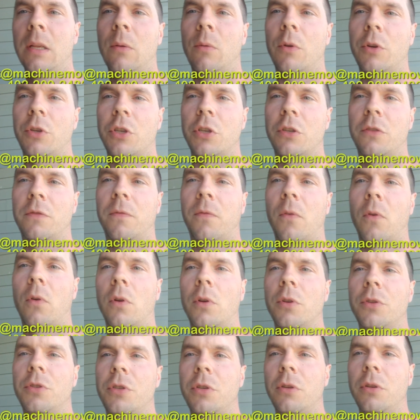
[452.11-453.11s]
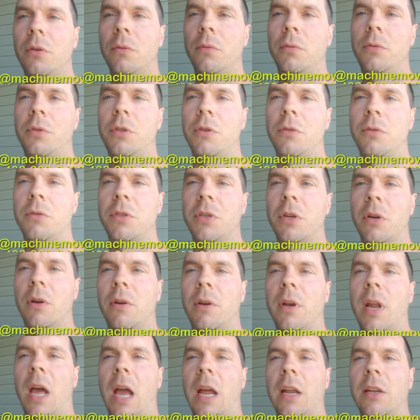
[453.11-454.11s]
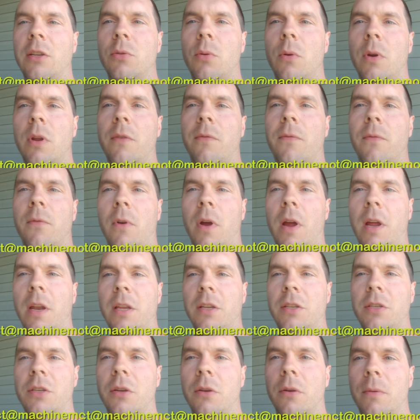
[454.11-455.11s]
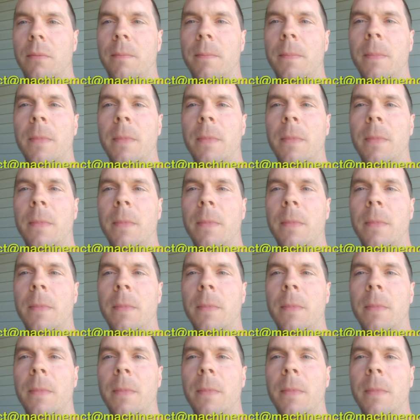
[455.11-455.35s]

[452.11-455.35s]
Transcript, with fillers: which is 402 209 2482.